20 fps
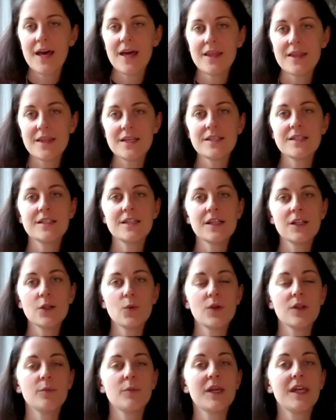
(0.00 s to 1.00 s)
this still
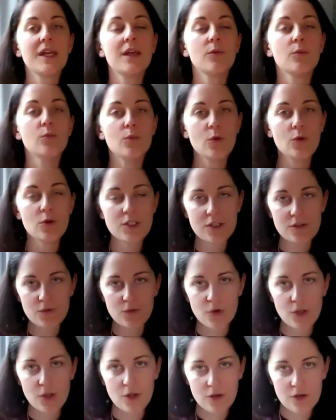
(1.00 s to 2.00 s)
will be important
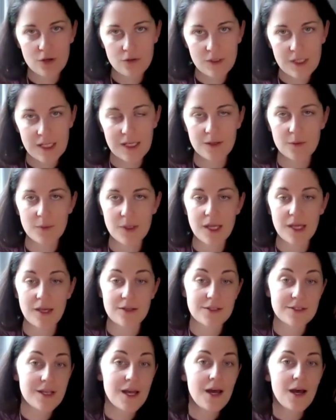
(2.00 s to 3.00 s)
for your career
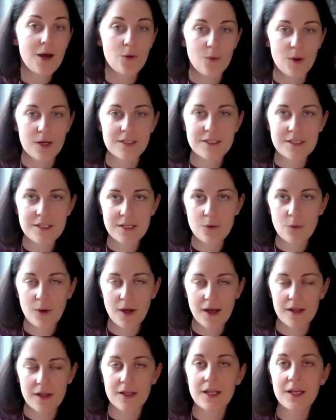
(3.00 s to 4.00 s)
because once in a
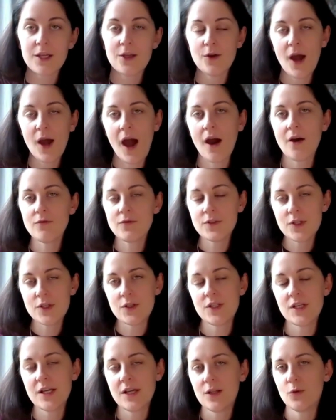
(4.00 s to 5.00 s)
while you have to
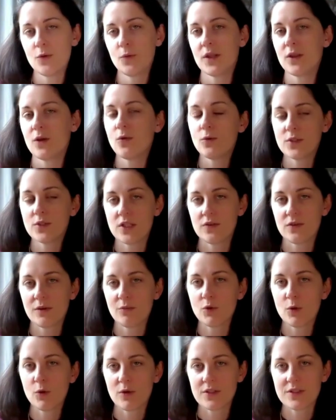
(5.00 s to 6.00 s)
deal with audit
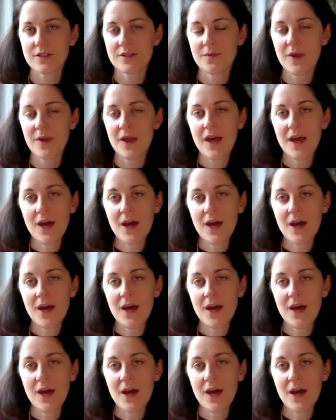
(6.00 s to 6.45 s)
reports,